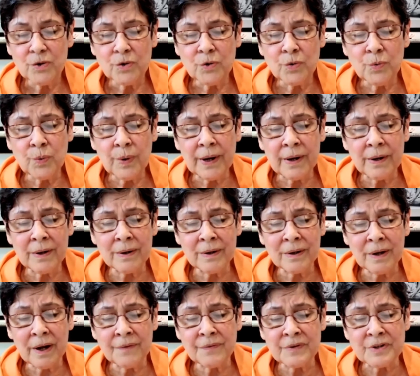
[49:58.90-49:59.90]
Dwell
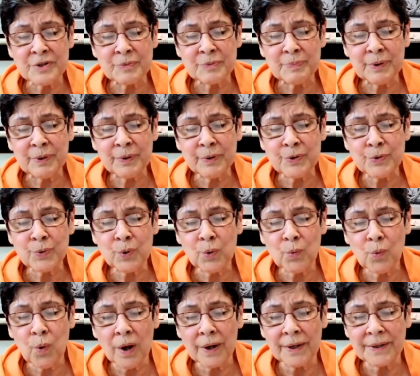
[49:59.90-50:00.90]
on the spiritual
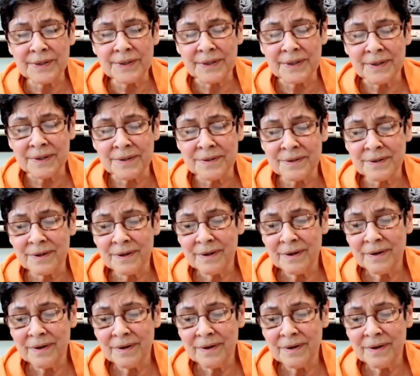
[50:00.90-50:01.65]
qualities